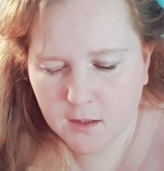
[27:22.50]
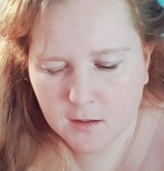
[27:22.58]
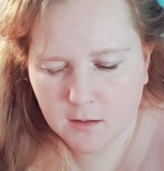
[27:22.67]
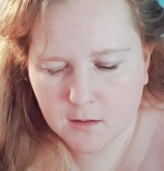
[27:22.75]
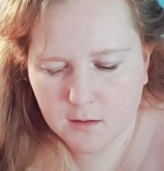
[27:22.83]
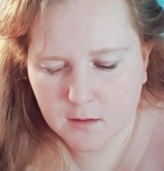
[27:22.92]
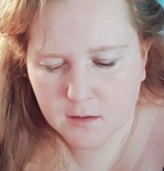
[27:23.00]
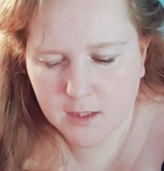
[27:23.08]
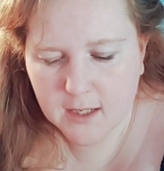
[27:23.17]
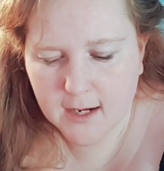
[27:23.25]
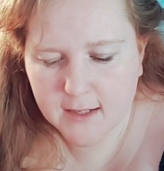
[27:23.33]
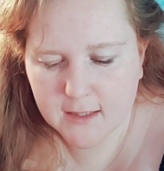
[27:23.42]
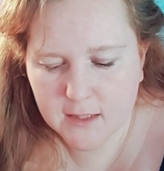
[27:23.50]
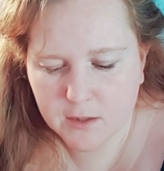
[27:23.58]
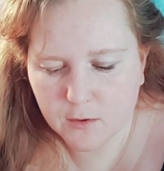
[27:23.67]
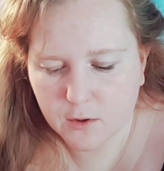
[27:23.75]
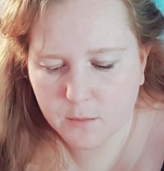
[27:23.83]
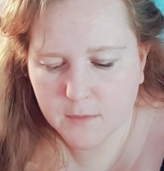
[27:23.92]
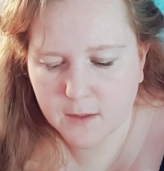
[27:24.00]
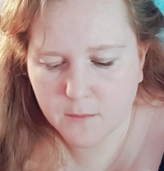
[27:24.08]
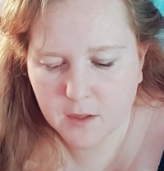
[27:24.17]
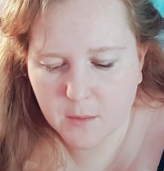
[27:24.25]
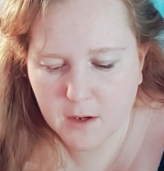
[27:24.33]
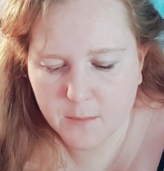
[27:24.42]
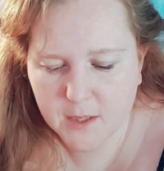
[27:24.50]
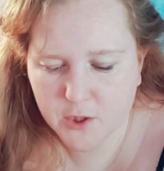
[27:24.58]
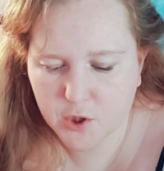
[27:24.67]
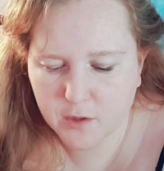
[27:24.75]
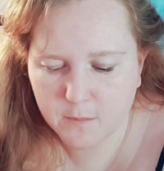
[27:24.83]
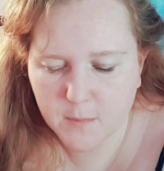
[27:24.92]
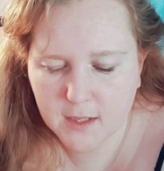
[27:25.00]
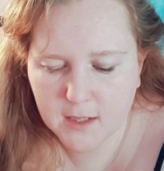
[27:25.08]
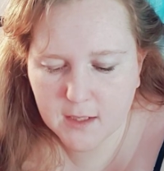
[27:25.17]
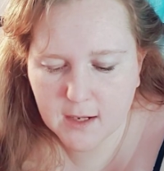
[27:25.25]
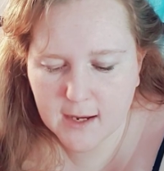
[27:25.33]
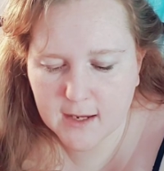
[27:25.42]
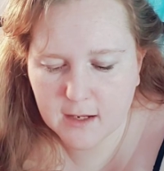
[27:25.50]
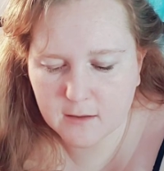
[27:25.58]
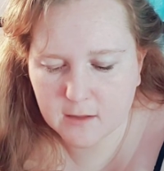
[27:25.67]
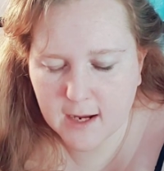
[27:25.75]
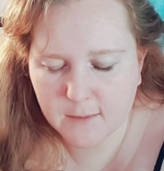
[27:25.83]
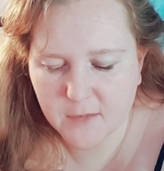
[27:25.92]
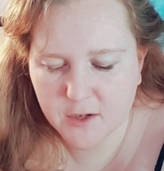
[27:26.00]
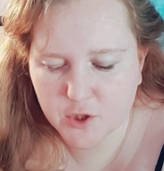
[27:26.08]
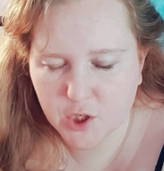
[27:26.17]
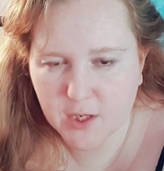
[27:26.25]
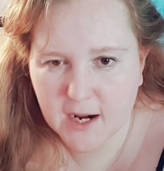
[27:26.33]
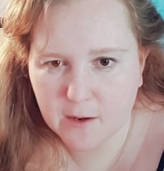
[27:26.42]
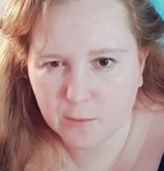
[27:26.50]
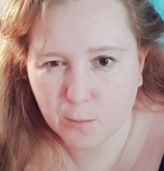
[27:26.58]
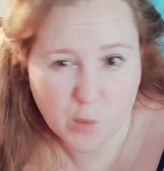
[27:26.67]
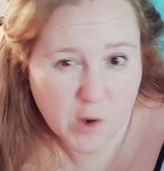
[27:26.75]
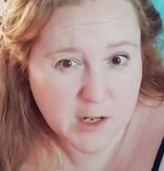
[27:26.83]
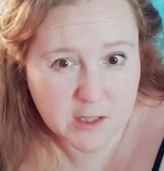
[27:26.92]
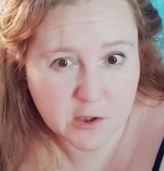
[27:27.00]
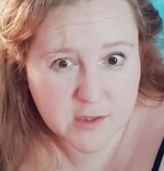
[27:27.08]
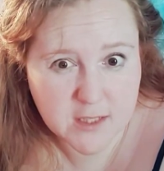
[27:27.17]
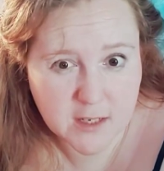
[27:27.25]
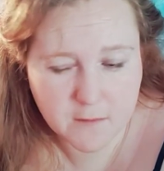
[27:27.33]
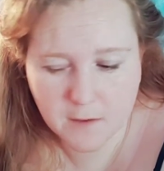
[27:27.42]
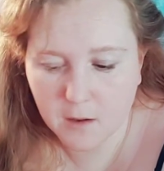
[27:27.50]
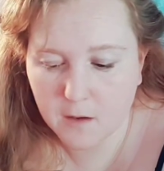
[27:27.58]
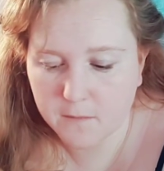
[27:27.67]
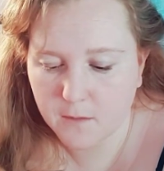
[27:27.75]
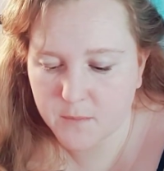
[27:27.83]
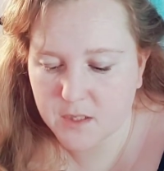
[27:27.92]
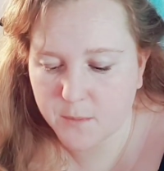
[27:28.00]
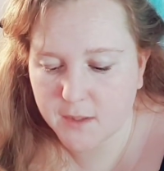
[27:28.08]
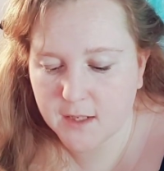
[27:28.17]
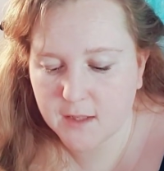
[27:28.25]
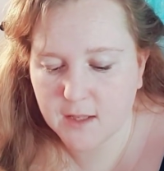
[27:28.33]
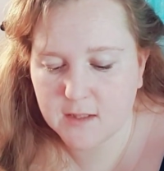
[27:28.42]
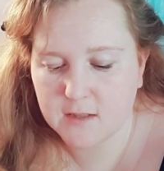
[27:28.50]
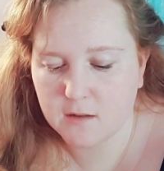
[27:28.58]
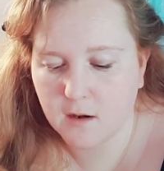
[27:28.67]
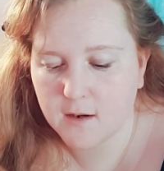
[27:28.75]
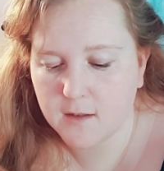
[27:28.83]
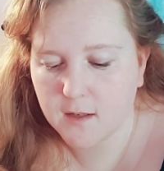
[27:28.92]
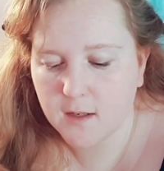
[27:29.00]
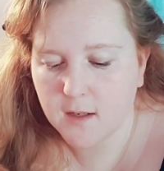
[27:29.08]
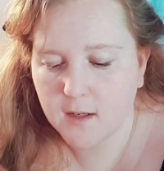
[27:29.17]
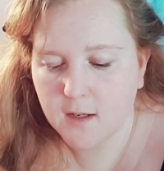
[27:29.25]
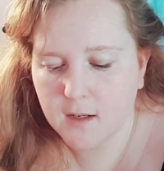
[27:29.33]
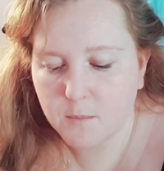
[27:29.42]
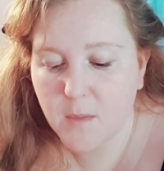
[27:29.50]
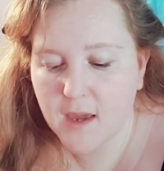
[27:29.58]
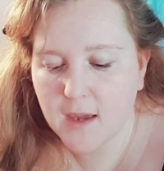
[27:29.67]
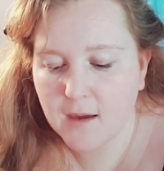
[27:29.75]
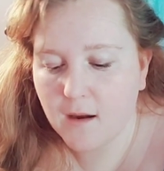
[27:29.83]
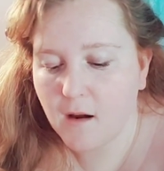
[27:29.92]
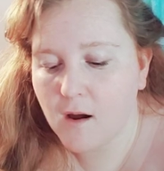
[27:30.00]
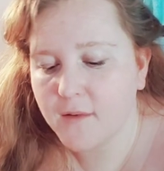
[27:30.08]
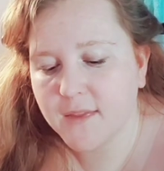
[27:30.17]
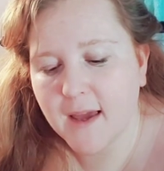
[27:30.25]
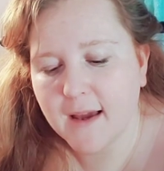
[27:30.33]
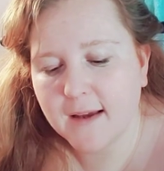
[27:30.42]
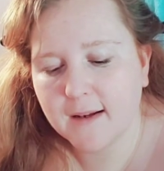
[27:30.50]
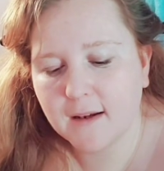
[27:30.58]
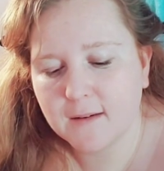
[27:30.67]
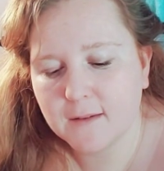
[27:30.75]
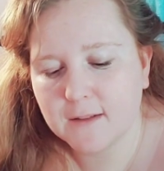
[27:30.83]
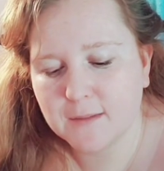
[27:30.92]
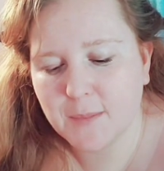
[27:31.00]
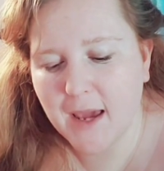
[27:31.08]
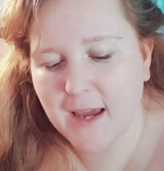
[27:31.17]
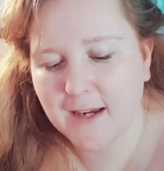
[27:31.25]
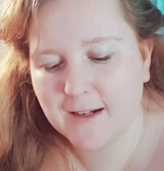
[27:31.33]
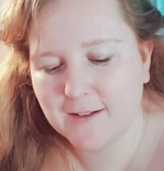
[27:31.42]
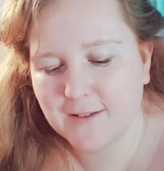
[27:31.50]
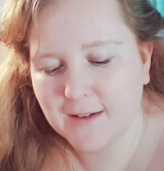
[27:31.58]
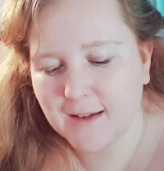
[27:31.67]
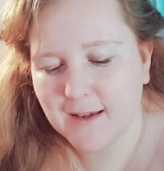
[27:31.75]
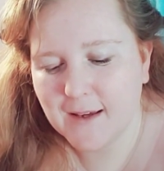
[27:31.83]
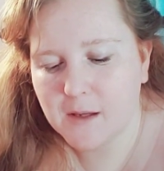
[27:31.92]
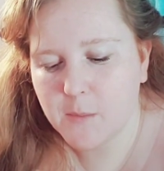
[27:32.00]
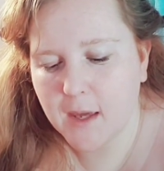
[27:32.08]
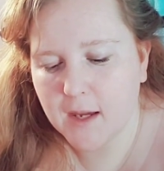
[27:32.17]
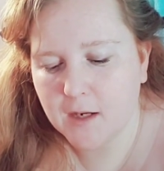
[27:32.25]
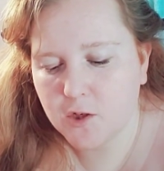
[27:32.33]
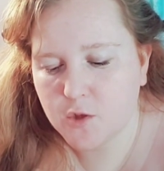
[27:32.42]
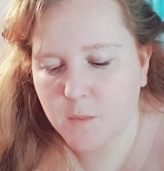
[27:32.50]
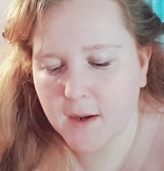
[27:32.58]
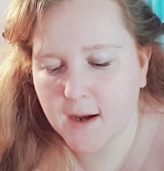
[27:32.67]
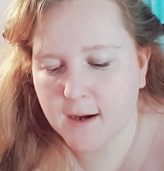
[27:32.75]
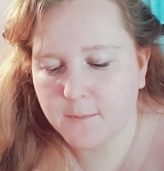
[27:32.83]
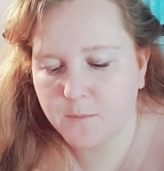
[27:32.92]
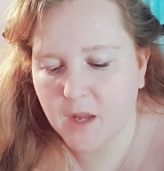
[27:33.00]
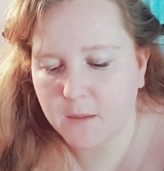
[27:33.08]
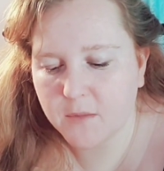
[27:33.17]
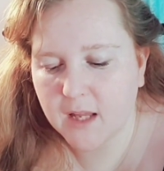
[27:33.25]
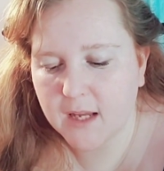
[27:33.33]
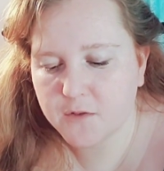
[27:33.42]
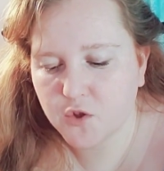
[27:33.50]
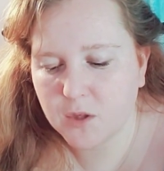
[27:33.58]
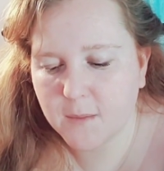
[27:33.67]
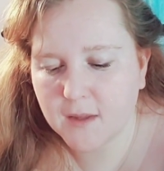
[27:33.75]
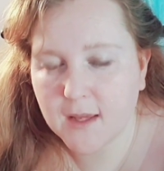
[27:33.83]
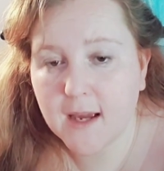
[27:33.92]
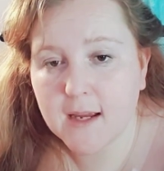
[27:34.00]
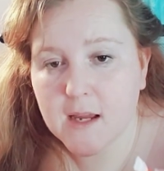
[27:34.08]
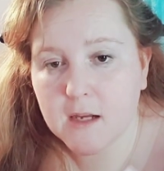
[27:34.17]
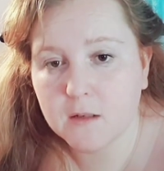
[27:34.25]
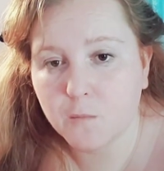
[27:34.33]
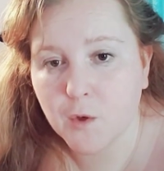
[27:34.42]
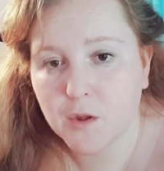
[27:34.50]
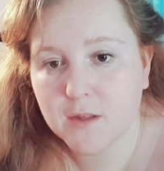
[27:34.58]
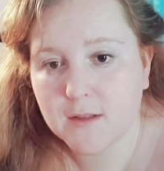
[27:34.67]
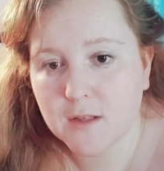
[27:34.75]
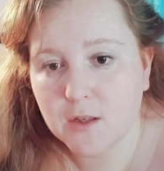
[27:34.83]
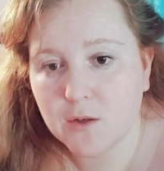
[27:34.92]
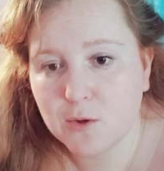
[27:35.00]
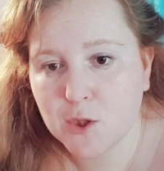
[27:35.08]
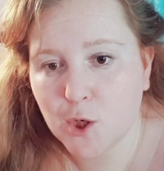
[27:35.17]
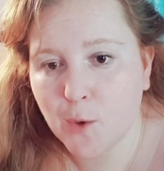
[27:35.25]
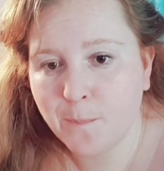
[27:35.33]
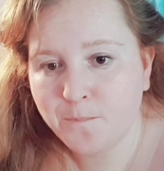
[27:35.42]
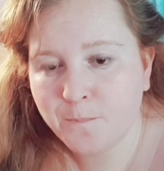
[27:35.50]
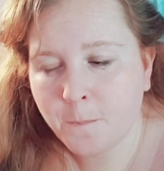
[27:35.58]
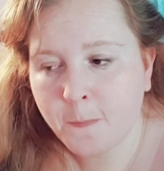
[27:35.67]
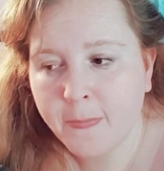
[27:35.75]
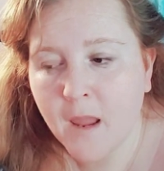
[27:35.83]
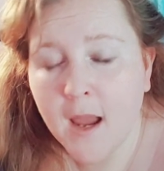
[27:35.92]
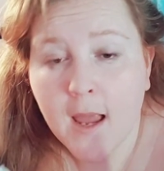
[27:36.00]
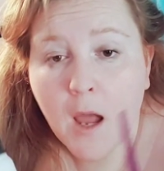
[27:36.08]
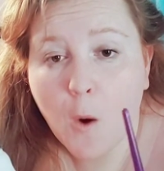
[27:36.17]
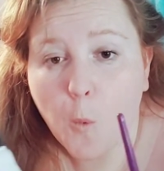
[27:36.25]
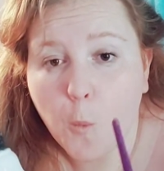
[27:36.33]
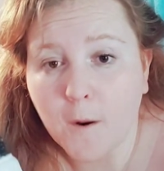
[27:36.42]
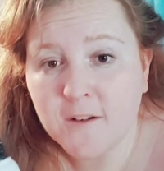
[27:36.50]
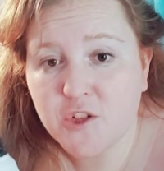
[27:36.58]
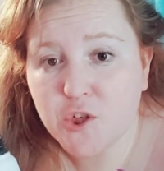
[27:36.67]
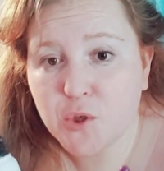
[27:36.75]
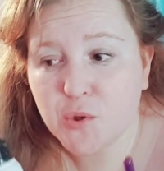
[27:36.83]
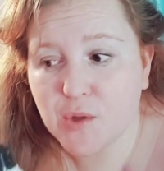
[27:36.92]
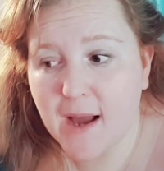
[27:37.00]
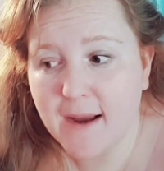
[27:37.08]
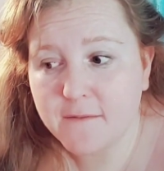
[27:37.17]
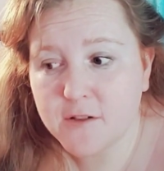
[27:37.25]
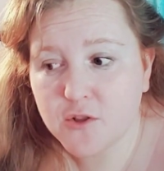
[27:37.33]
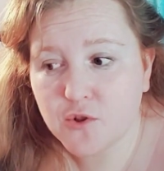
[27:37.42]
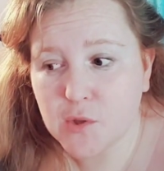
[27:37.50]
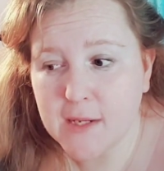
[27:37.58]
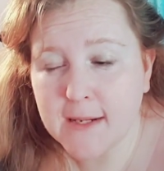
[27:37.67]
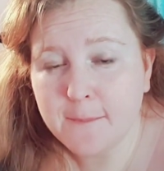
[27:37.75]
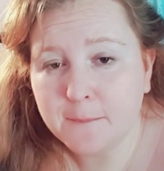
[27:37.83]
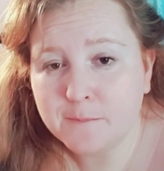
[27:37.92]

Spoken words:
on the ID, or a picture of me. I'm not sure what it looks like from somebody that's not me on that page, but I'm live streaming that. And with YouTube, once you live stream,